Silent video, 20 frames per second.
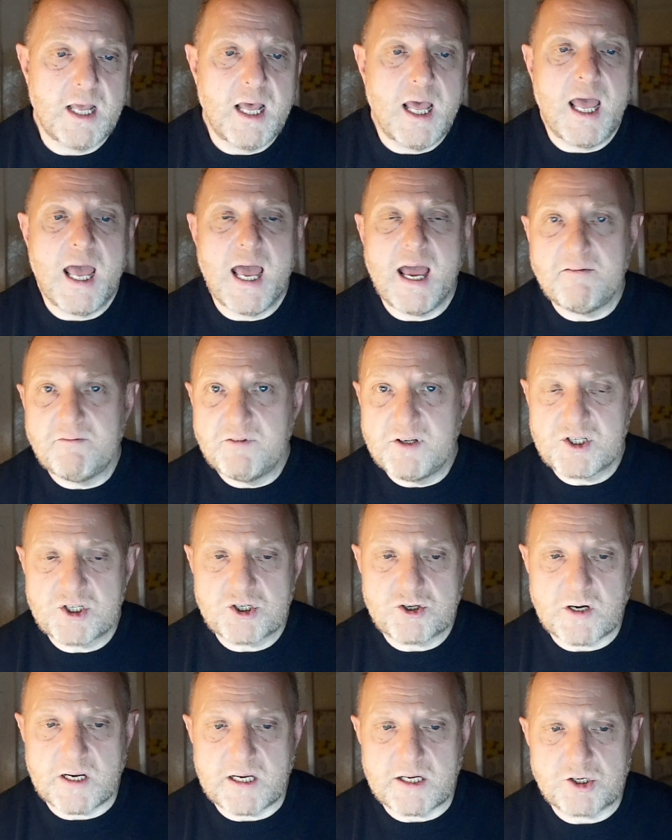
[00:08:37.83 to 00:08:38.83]
Every
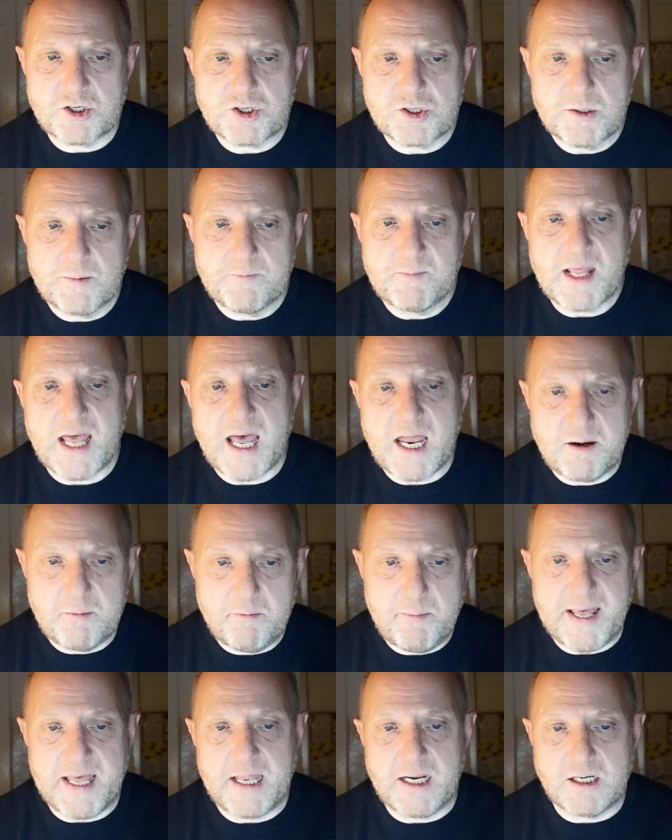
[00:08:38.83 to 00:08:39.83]
stretch and
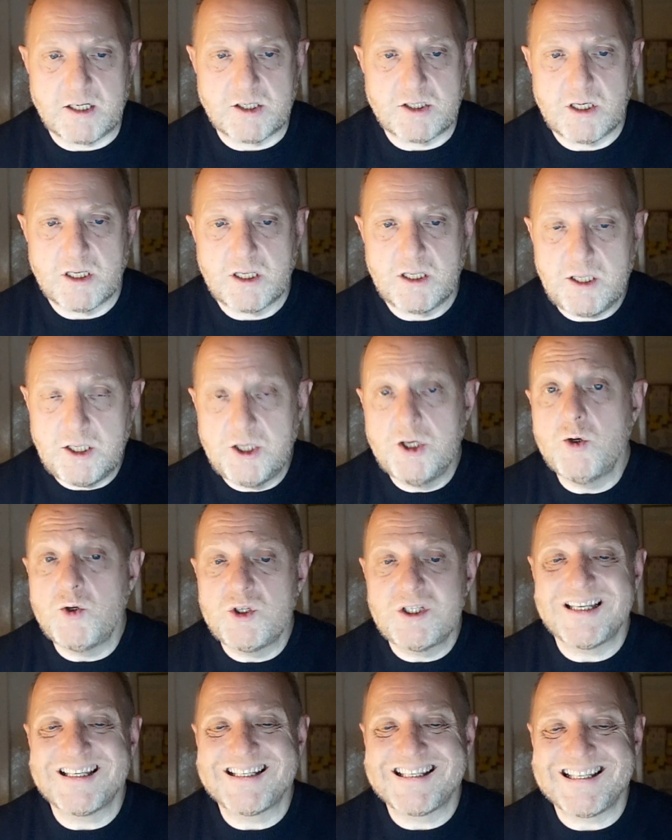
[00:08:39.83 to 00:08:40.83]
bend
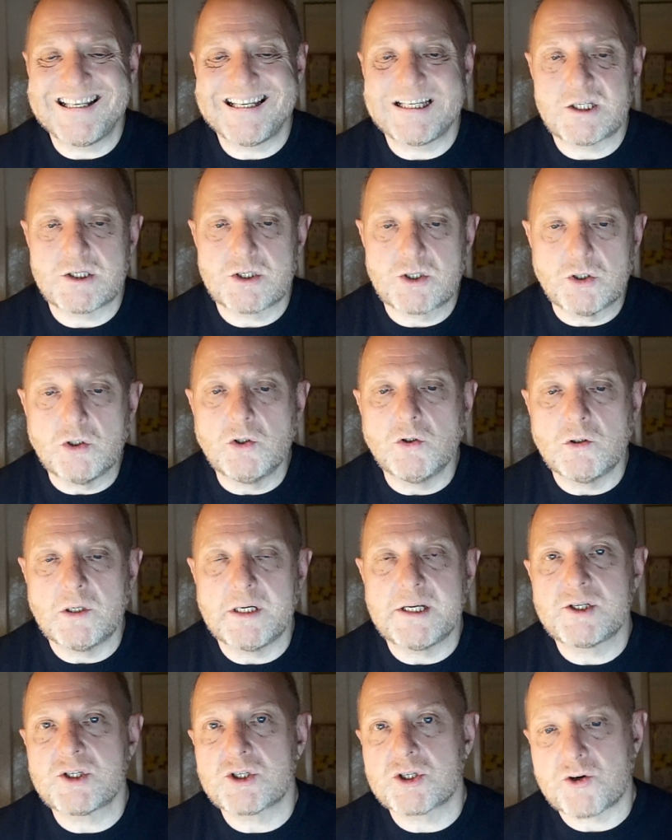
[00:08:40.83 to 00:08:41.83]
uses this tautly
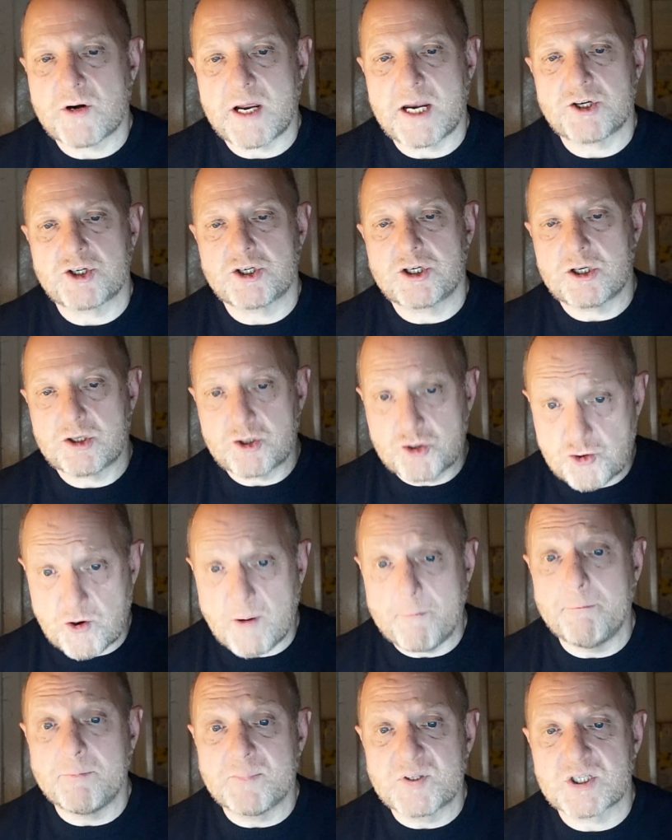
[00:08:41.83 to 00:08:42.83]
stretched
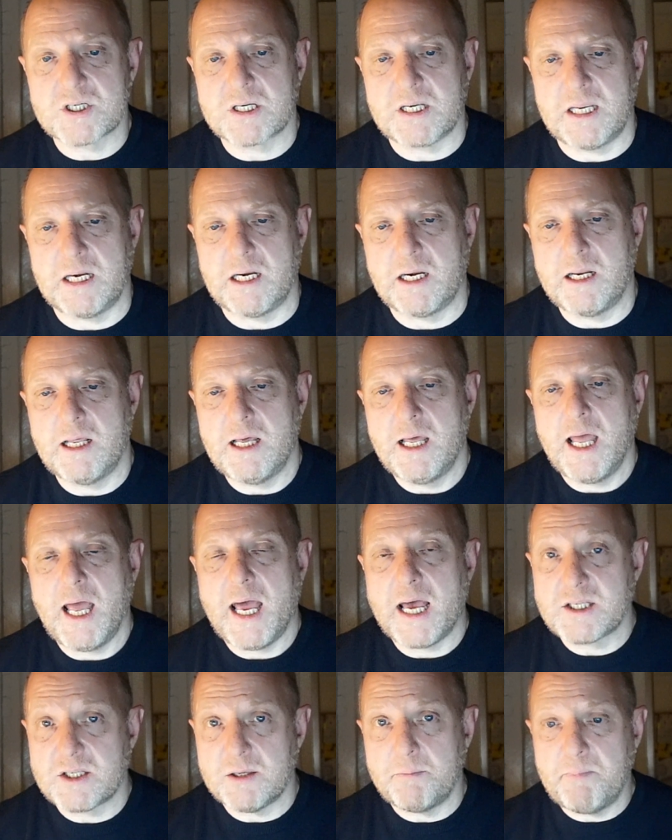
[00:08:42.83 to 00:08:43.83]
drum skin as
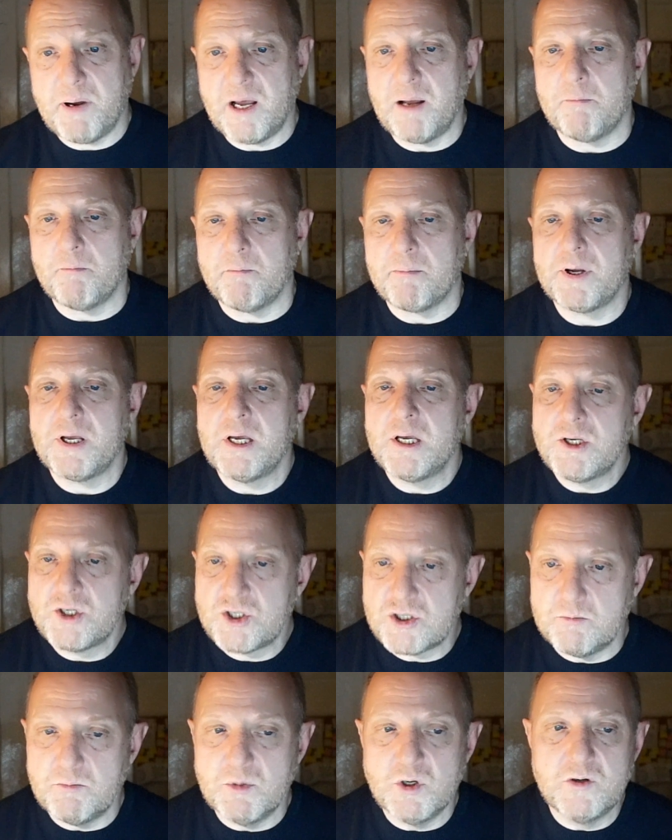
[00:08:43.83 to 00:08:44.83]
a pump to
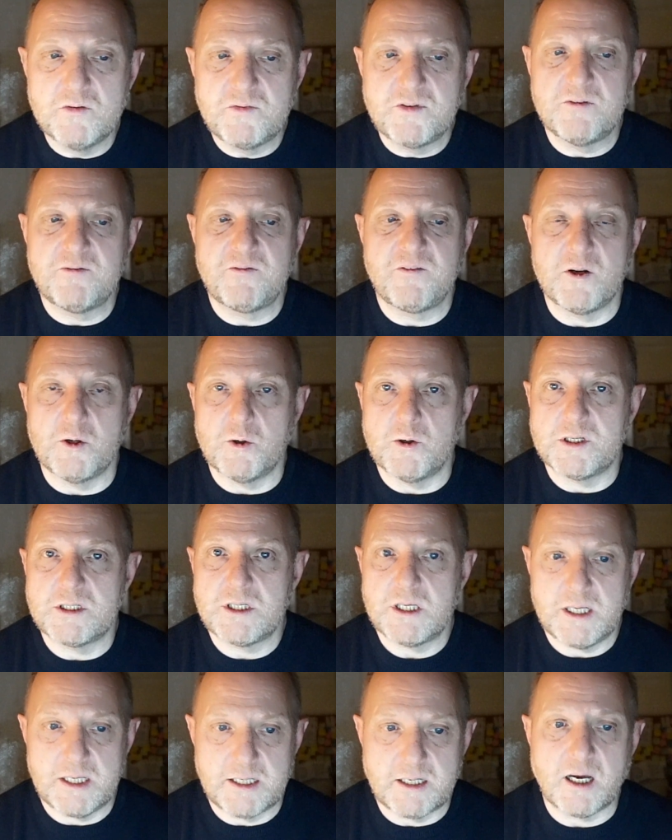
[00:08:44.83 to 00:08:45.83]
move the fluid
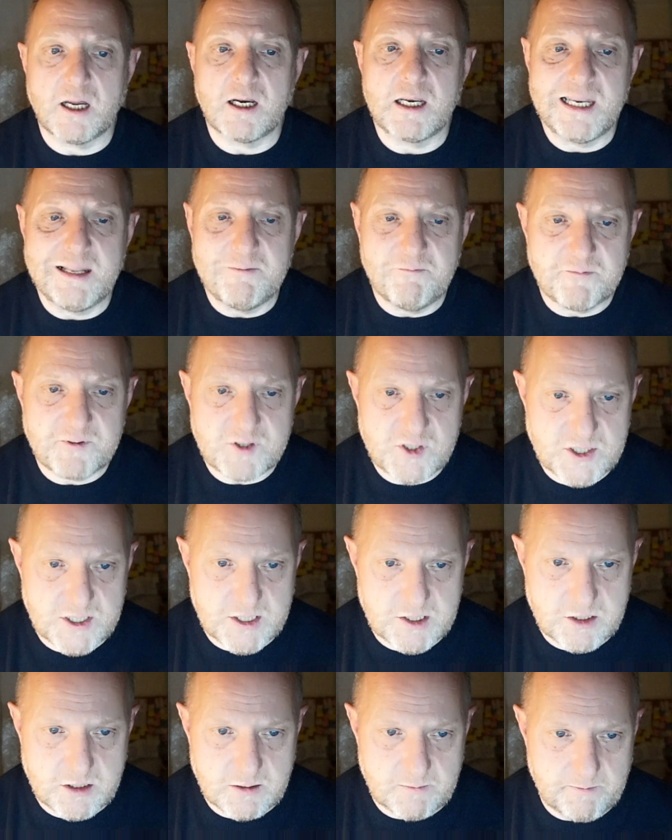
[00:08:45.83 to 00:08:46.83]
in our lymph
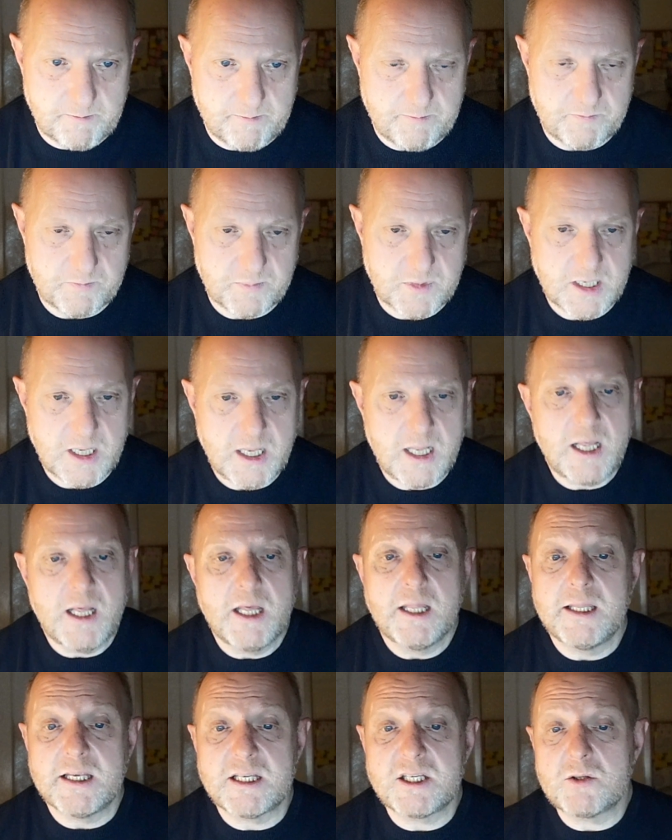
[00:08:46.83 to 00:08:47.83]
system.
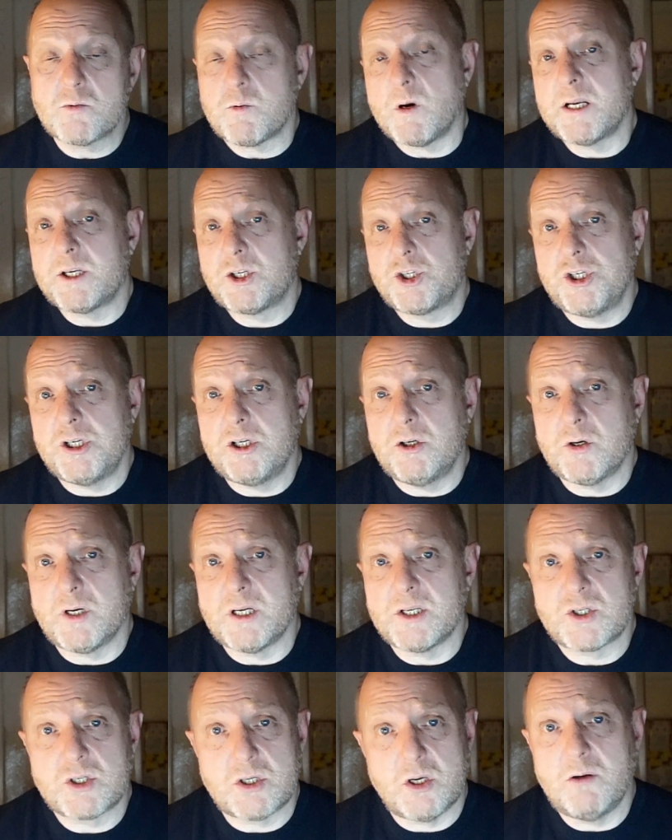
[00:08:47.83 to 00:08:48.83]
This is why Qigong is
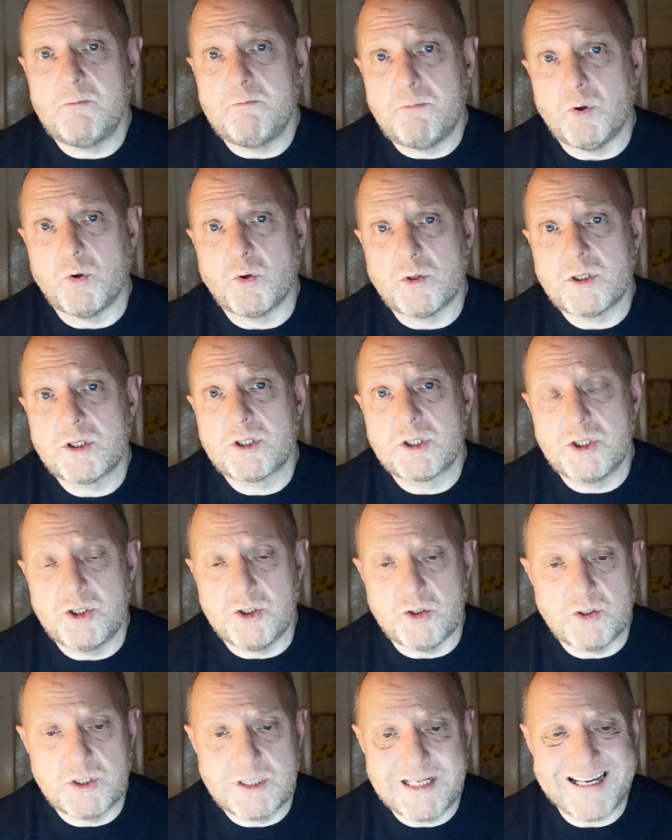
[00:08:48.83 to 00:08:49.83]
so important to do
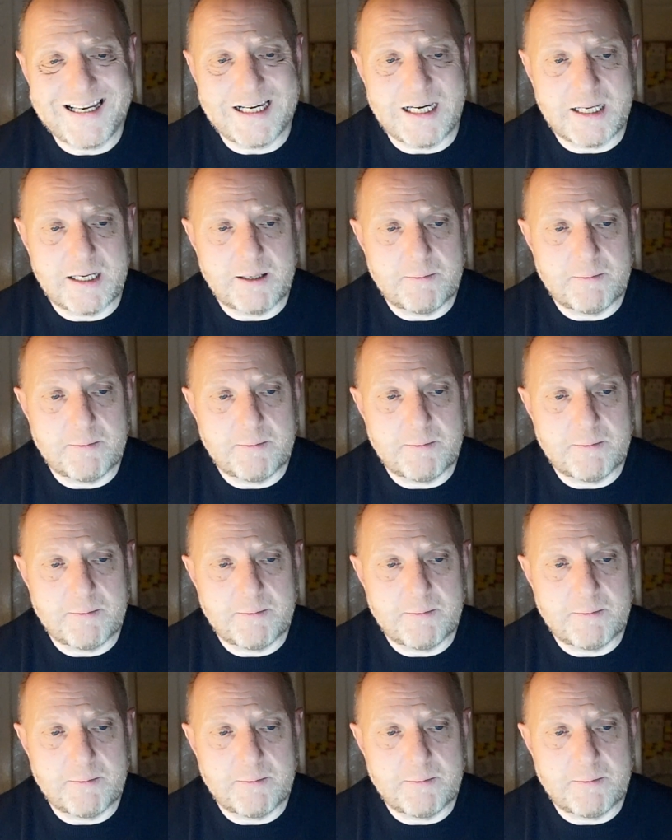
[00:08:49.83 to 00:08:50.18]
daily.